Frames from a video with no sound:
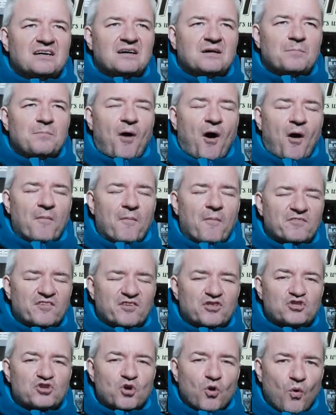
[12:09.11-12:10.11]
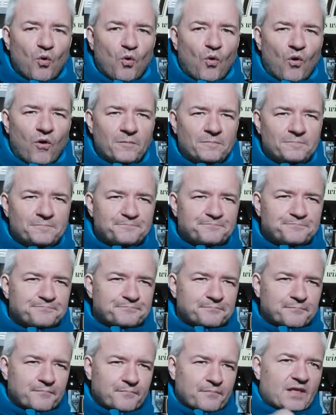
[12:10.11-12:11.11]
bottom of the door
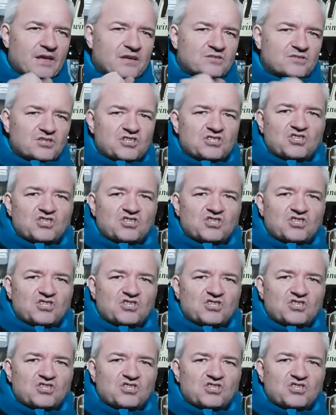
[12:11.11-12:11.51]
to